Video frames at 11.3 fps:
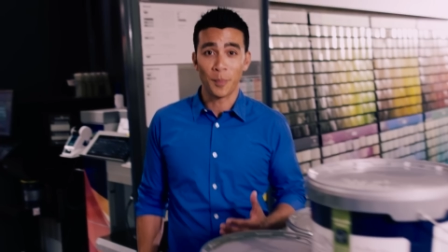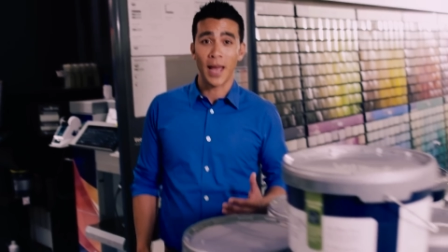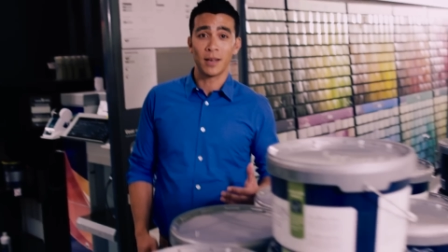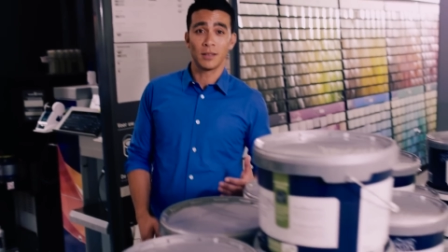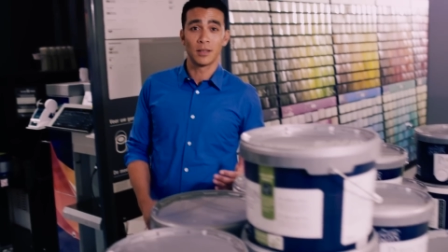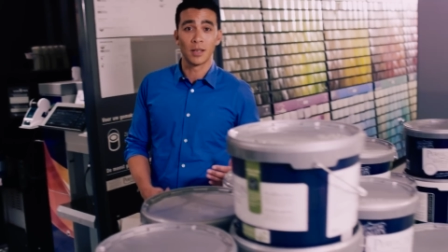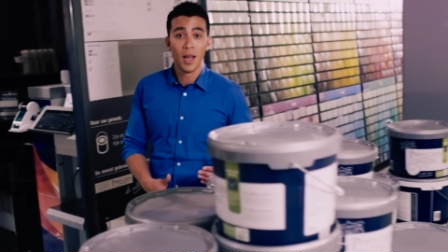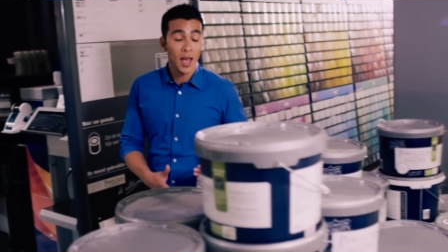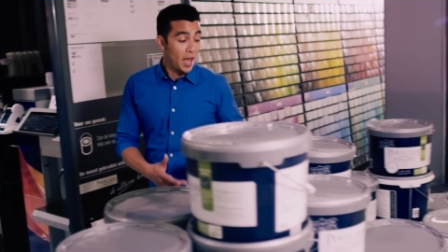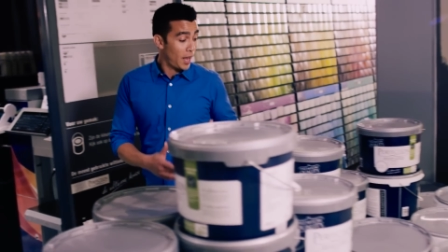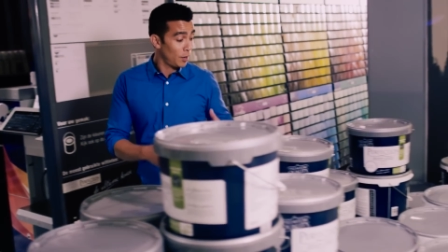panels
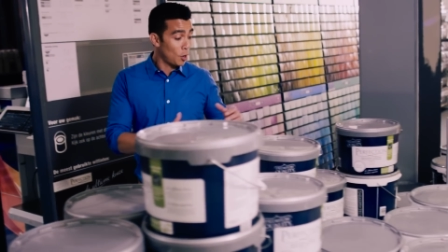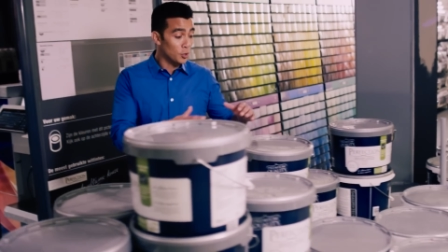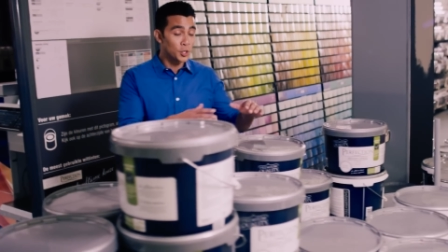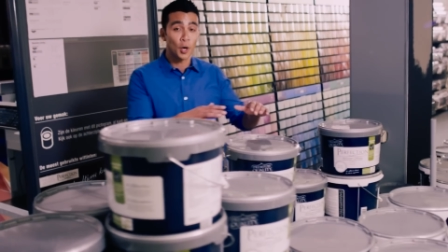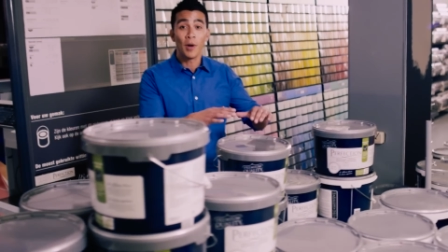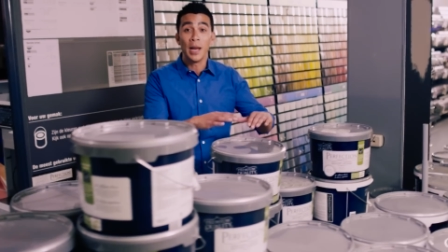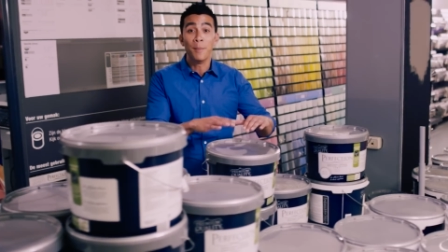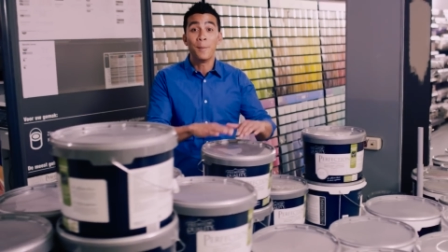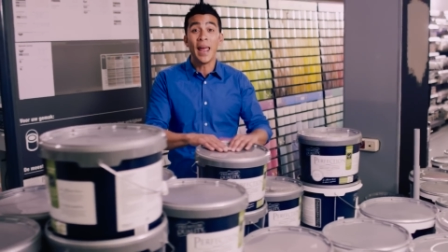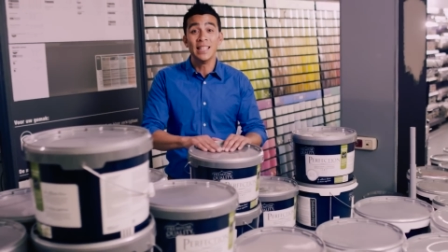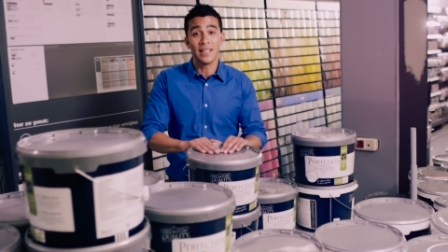and also in
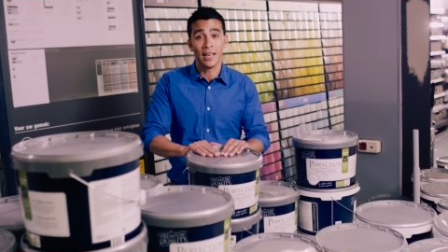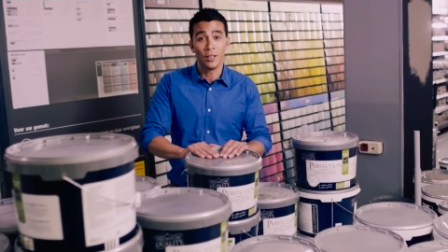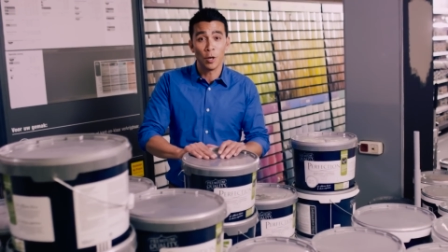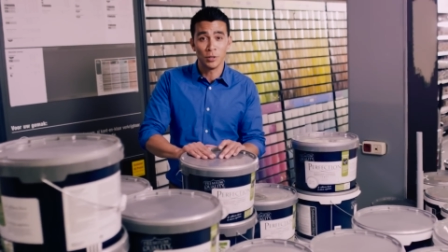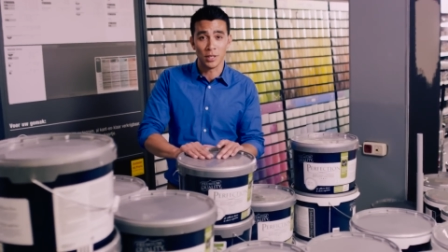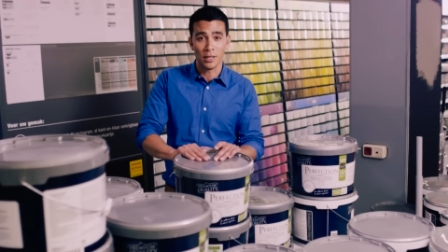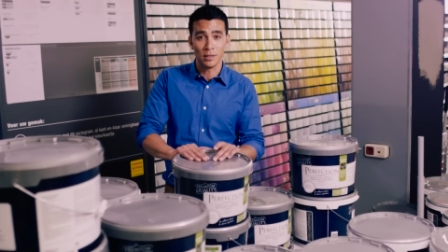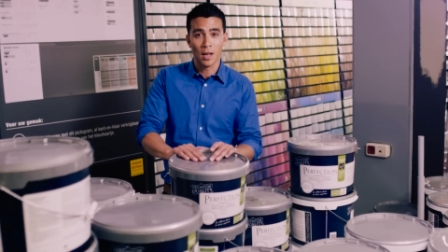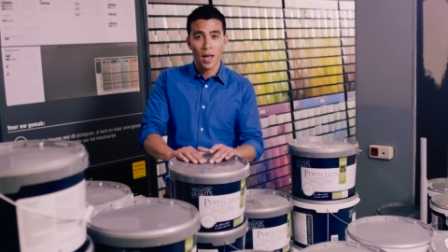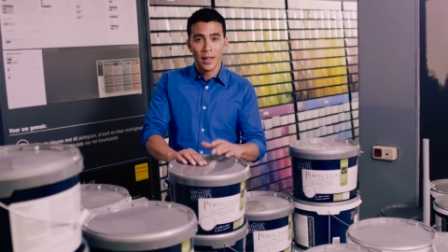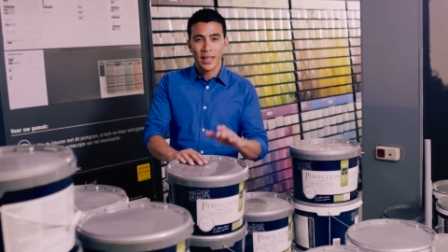paint and
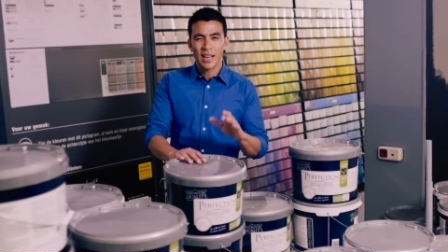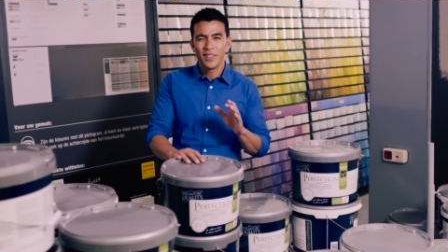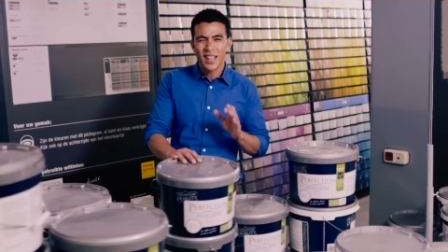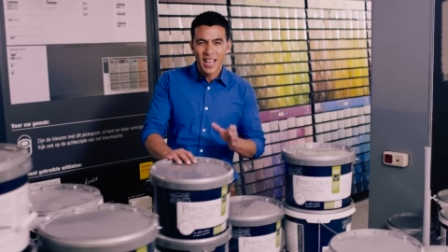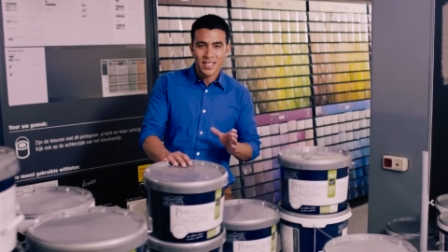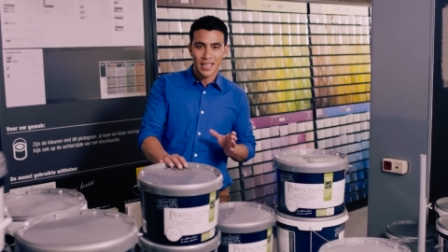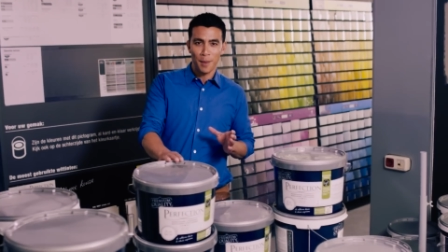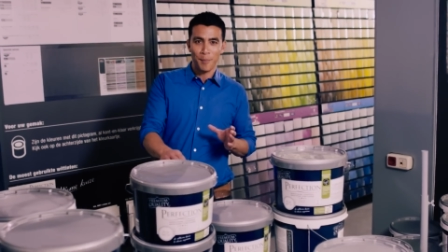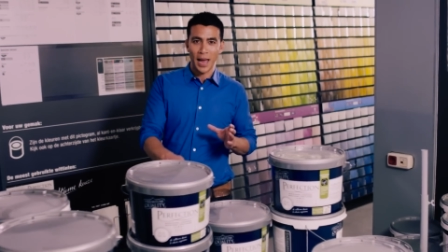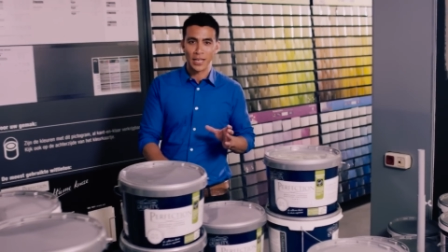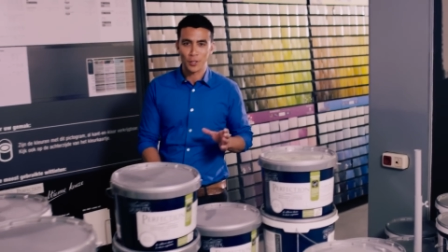coatings that have less
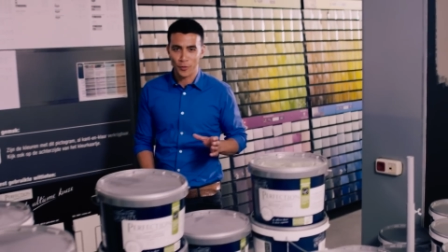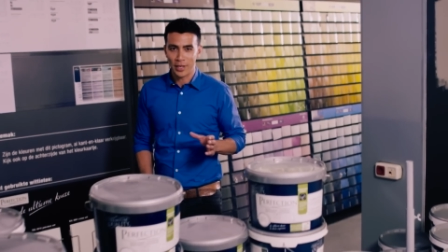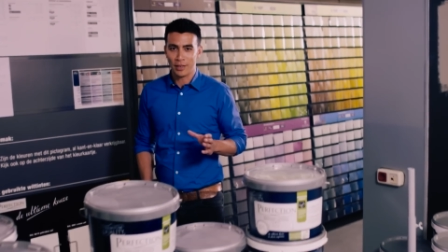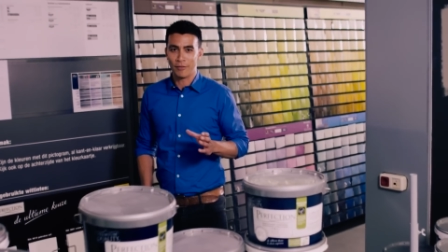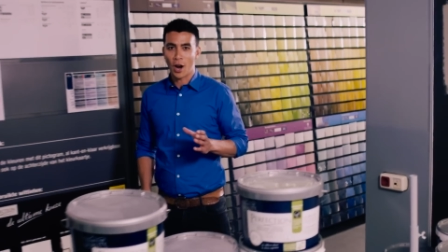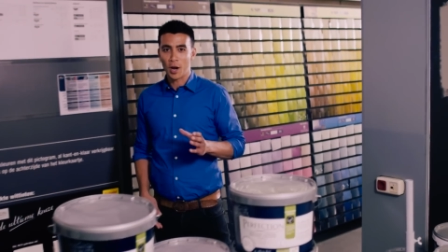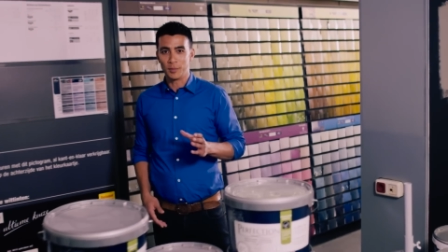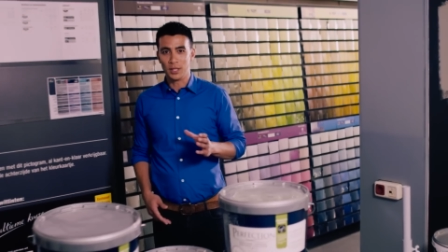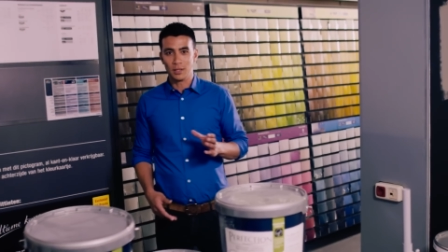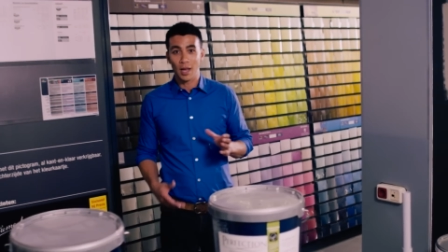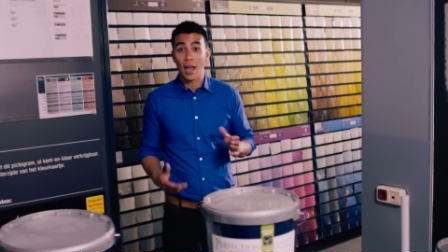impact on the
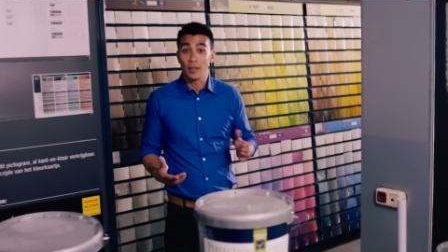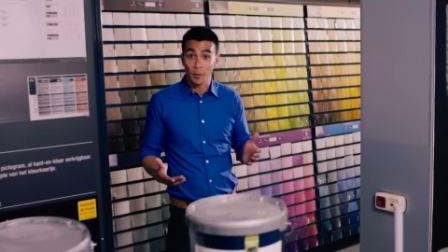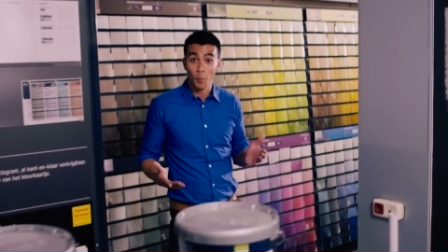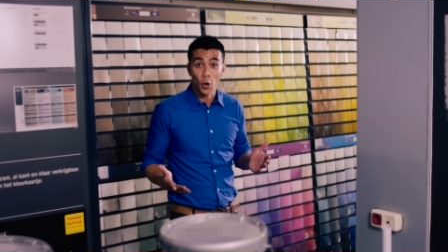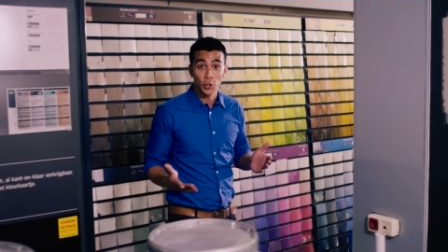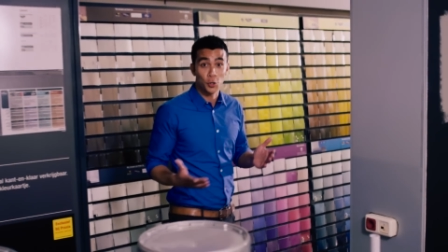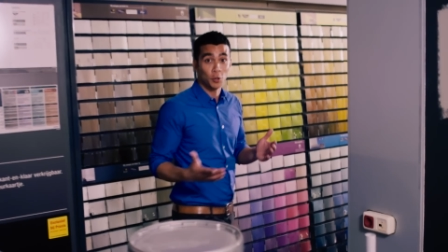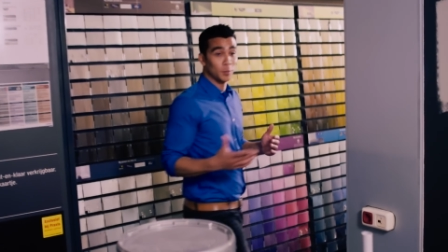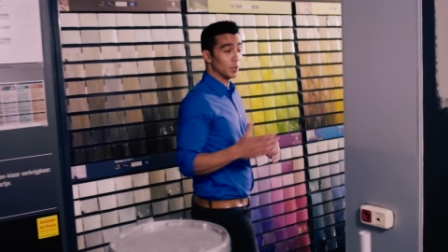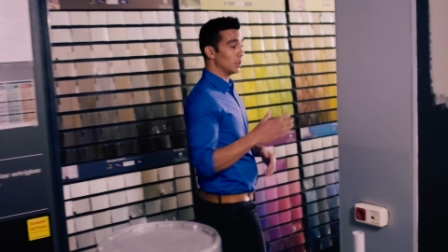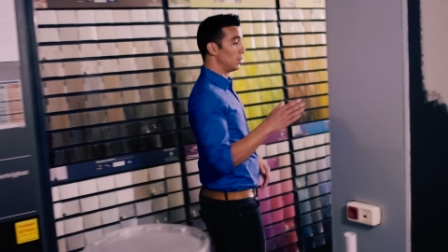environment and are more
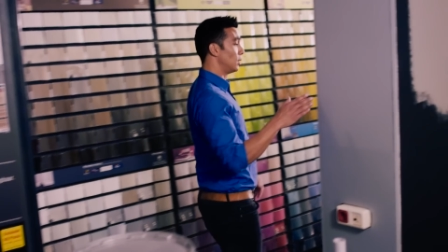durable.